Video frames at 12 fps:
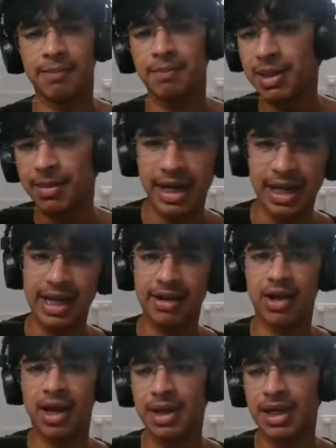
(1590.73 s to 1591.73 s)
Implementing
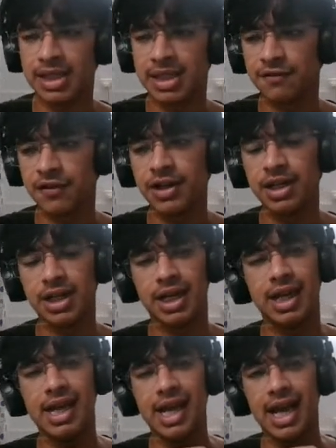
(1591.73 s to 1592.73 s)
ML is different,
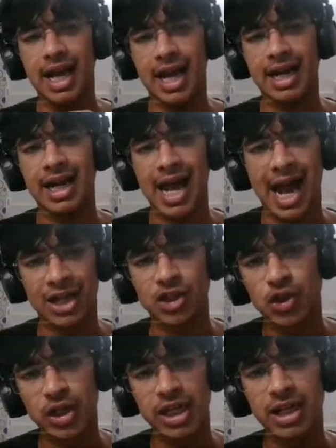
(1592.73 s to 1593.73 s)
and
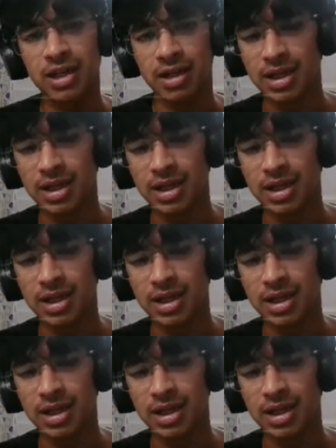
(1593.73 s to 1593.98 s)
actually